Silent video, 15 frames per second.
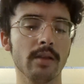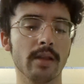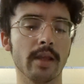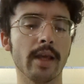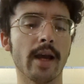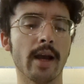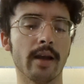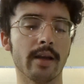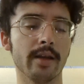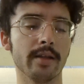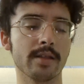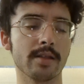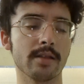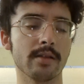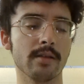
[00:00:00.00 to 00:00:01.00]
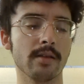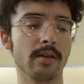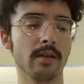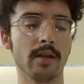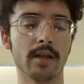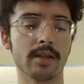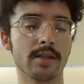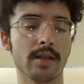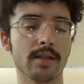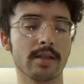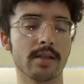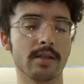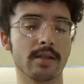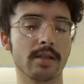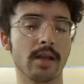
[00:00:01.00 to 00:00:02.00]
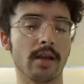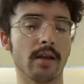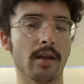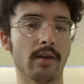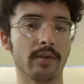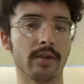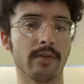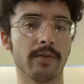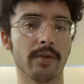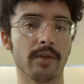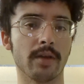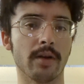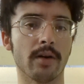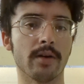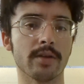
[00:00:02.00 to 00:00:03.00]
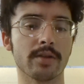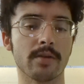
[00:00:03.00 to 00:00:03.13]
It's insane how different they are in